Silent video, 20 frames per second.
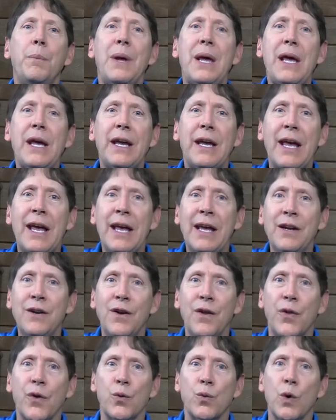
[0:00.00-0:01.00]
Peek
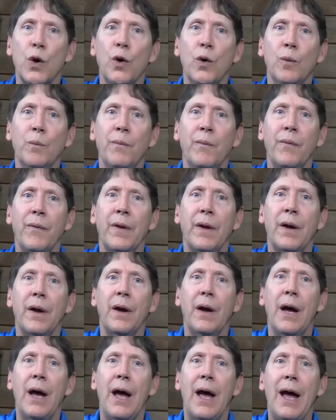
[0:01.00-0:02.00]
into the room
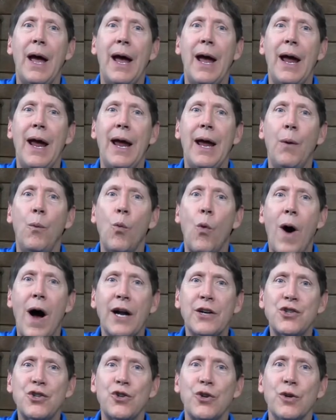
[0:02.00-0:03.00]
and
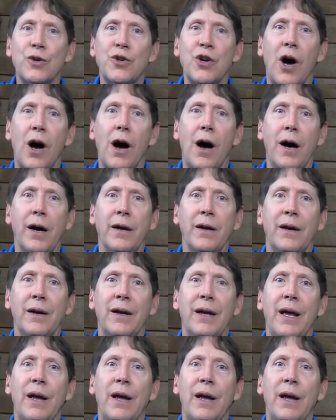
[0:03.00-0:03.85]
watch your dog.